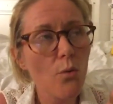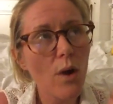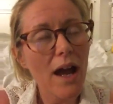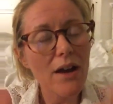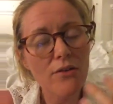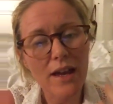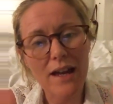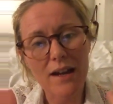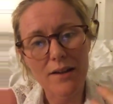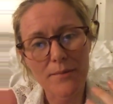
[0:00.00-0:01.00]
how
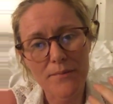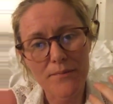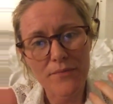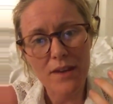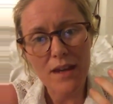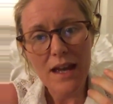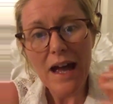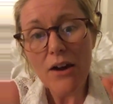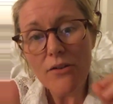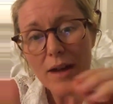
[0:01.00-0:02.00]

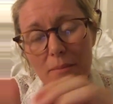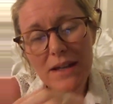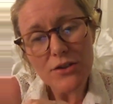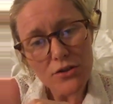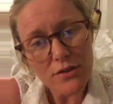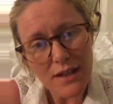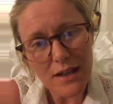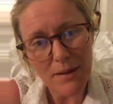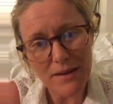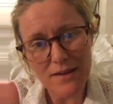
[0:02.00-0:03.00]
that makes you
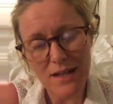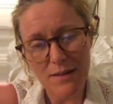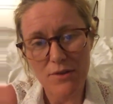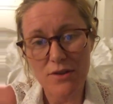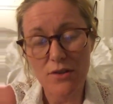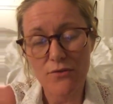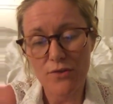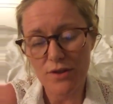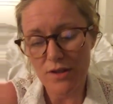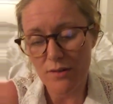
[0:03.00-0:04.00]
think about the statement. So
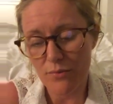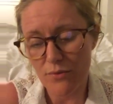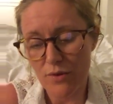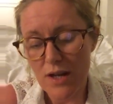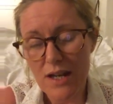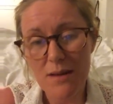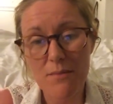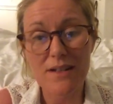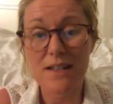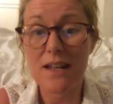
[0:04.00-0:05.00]
for example, it
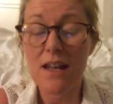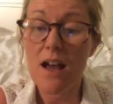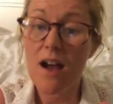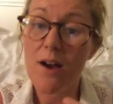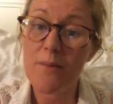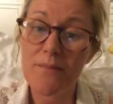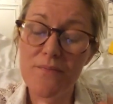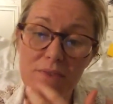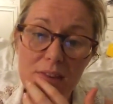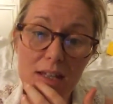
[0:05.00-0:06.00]
might say
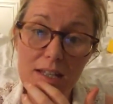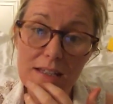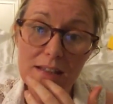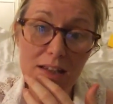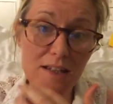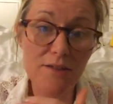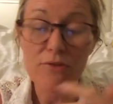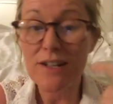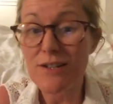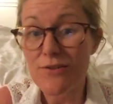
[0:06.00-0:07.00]
the
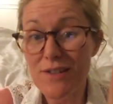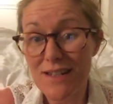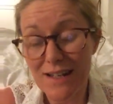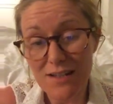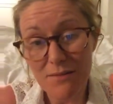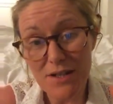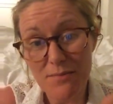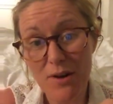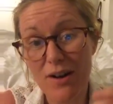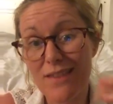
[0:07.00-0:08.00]
writer uses an
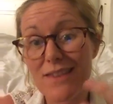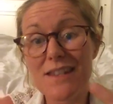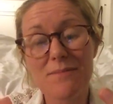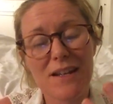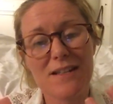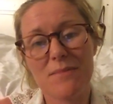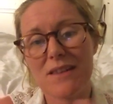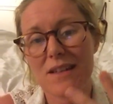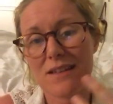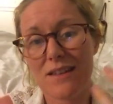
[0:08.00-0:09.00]
exclamation mark, and this makes
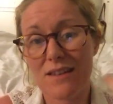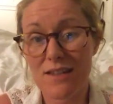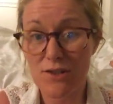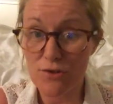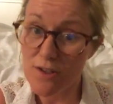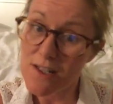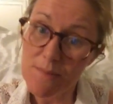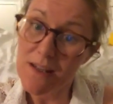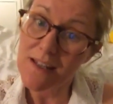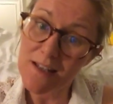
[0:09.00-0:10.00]
me think that the student is
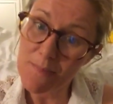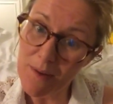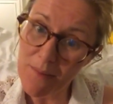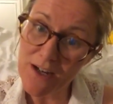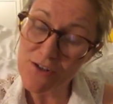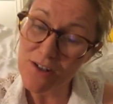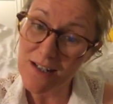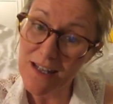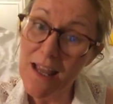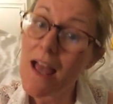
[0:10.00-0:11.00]
speaking
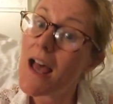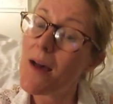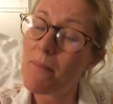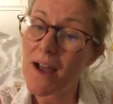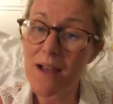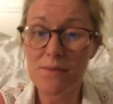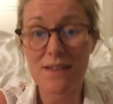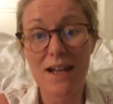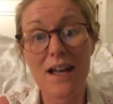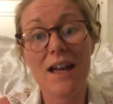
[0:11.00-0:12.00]
passionately, and
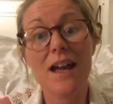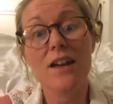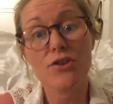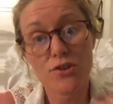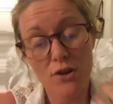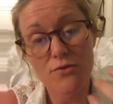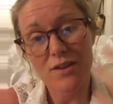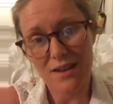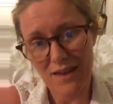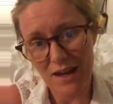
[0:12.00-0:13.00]
perhaps that
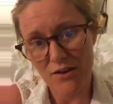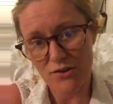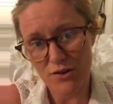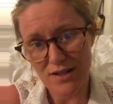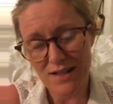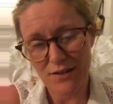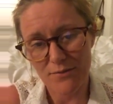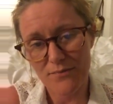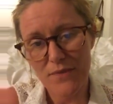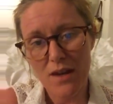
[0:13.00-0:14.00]
shows that they are stressed
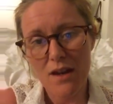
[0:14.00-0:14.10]
out.